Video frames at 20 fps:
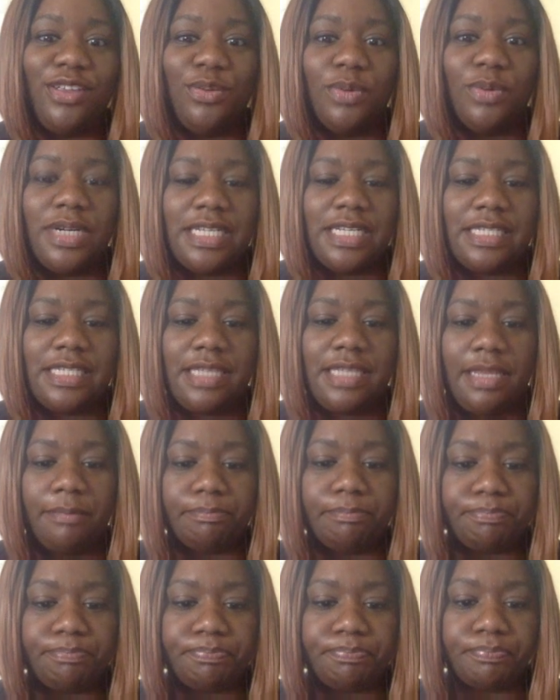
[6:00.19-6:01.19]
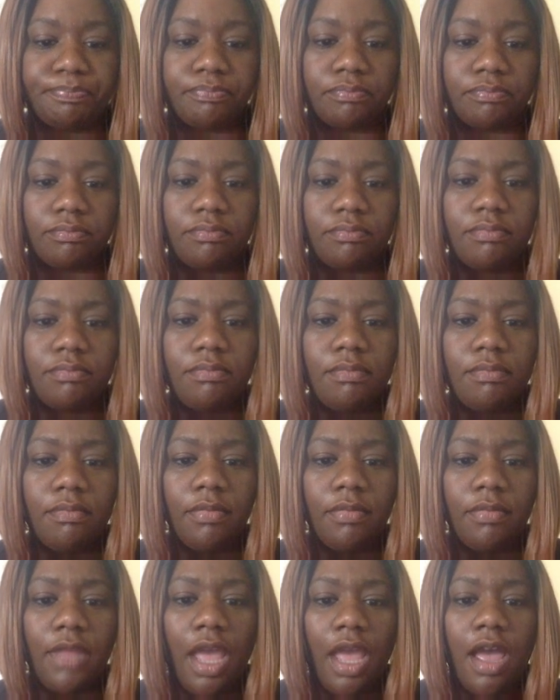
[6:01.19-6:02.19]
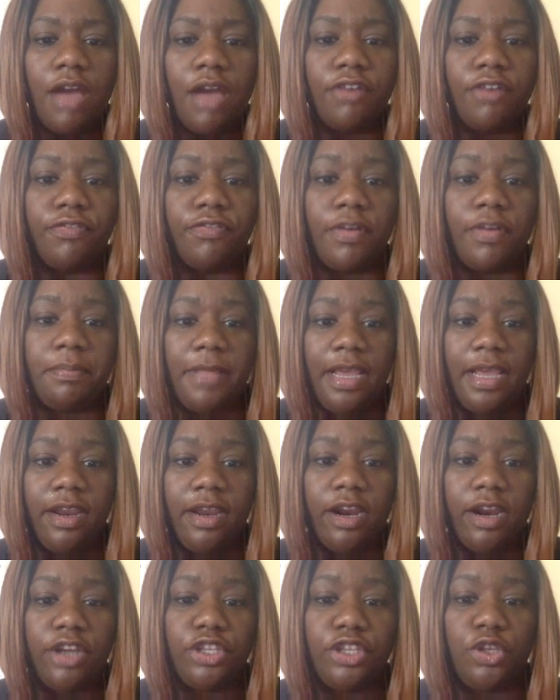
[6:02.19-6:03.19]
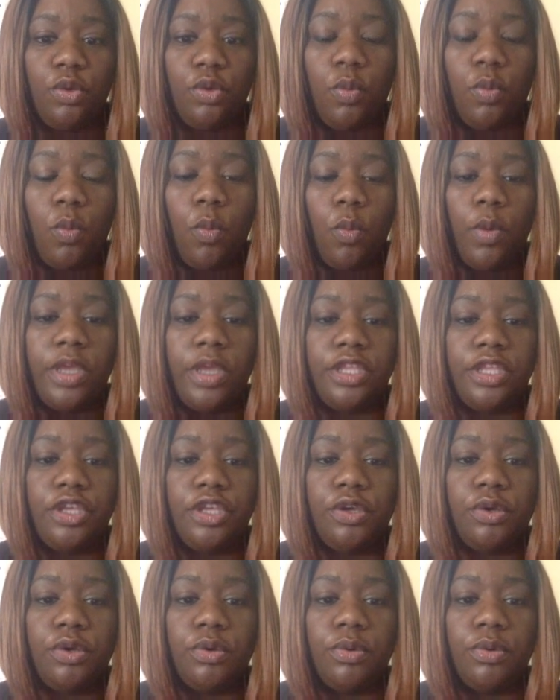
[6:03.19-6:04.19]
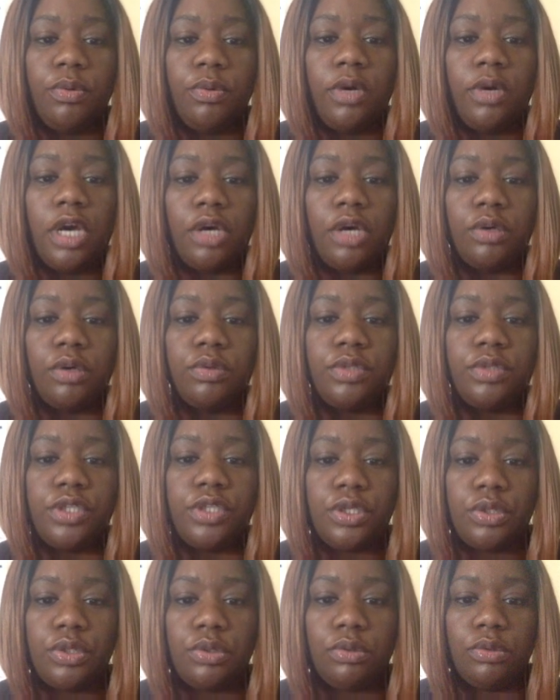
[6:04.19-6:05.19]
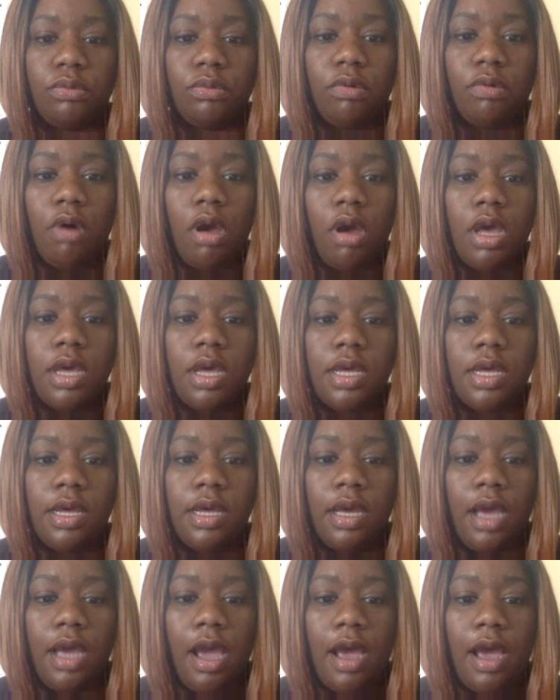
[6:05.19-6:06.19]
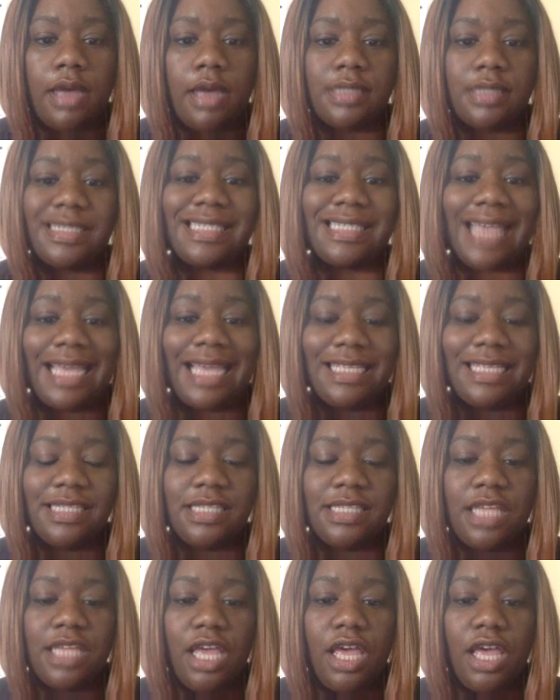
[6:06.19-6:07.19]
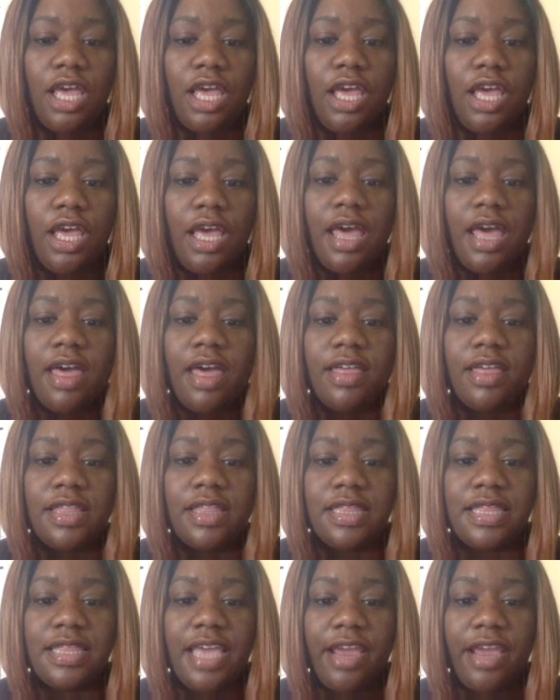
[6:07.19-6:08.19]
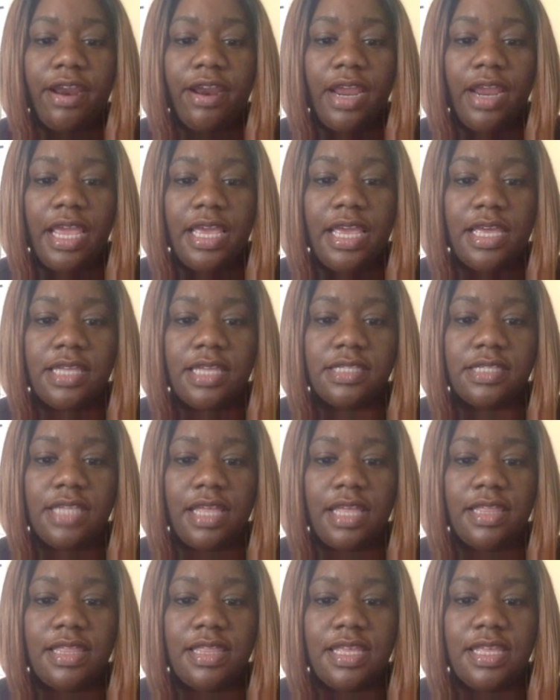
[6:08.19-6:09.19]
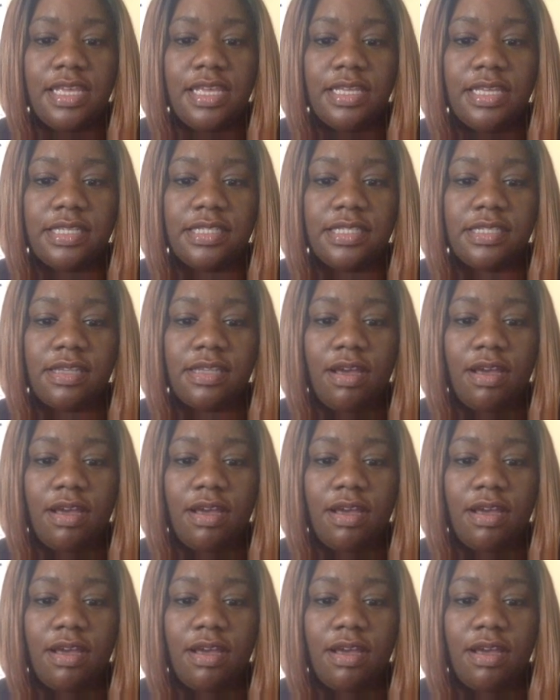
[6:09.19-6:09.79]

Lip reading: want to see. From there, when you go to sites, there is this,